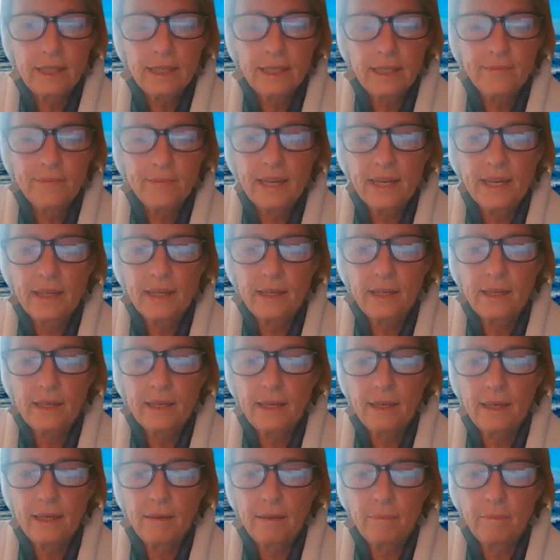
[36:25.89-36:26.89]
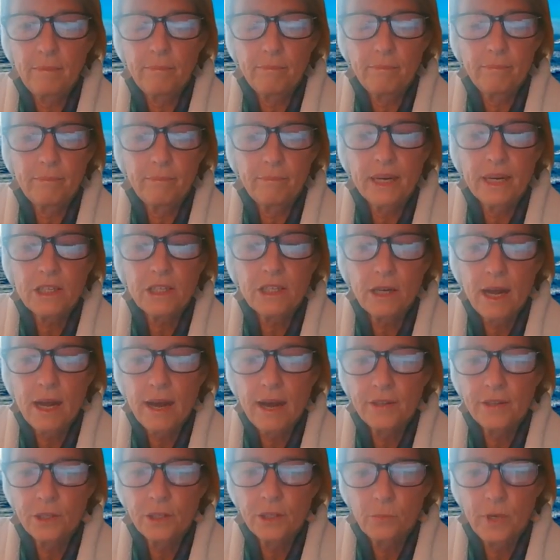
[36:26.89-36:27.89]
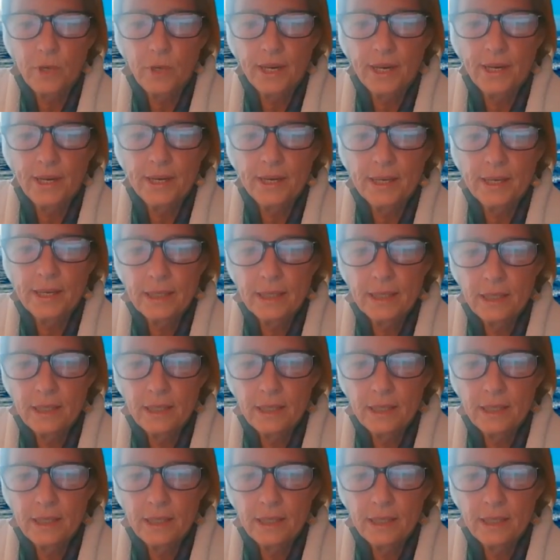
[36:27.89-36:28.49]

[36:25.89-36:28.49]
and then a much larger one